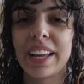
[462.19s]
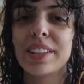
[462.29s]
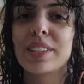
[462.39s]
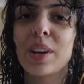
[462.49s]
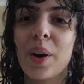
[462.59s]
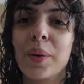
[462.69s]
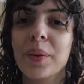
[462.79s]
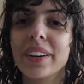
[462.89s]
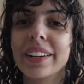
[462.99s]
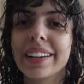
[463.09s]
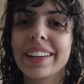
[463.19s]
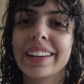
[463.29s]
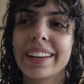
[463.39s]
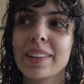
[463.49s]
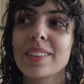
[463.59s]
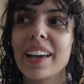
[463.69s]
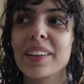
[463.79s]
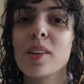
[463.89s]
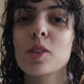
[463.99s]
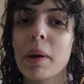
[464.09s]
so
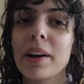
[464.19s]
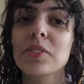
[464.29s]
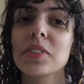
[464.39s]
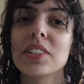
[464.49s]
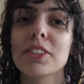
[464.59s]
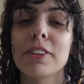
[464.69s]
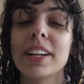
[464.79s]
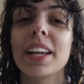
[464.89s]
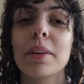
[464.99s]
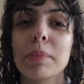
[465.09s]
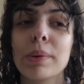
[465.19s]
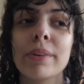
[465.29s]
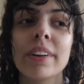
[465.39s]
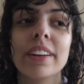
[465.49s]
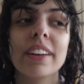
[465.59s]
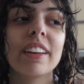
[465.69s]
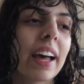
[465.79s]
setting those boundaries is really important.